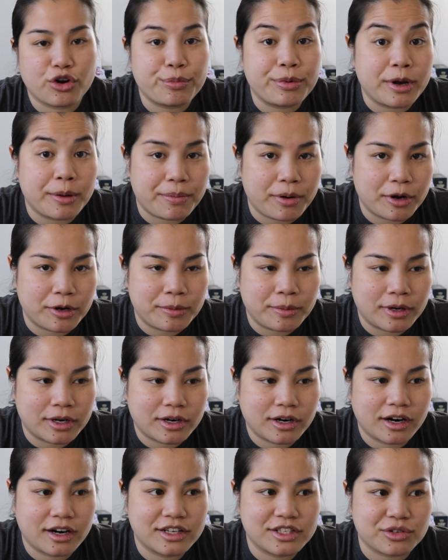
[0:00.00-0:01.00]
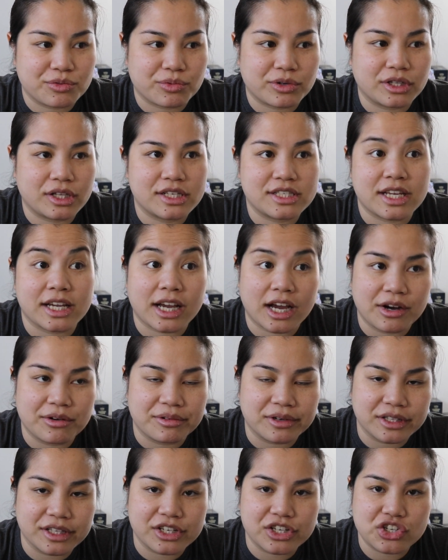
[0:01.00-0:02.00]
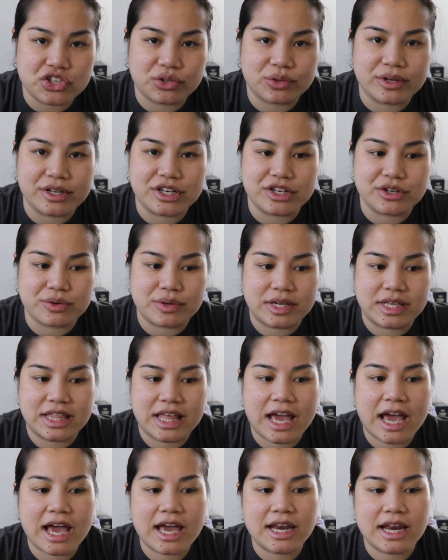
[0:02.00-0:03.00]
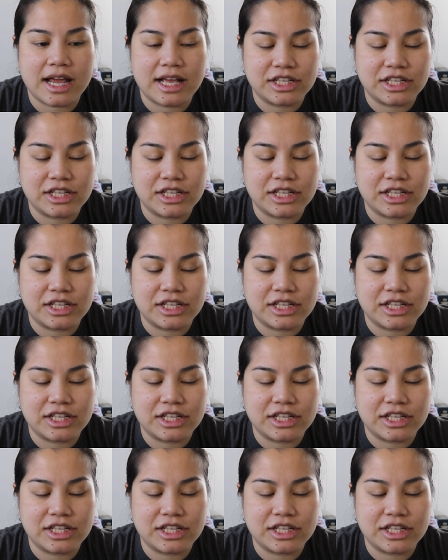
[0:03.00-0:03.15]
opening up Pokemon cards and realized like I really enjoy doing that.